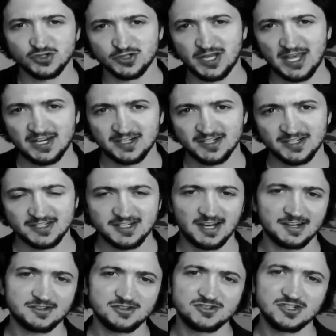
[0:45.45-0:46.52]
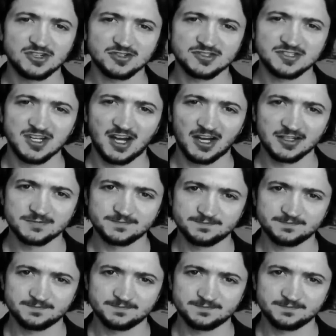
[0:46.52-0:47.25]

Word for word: candidate Dr. Jill Stein.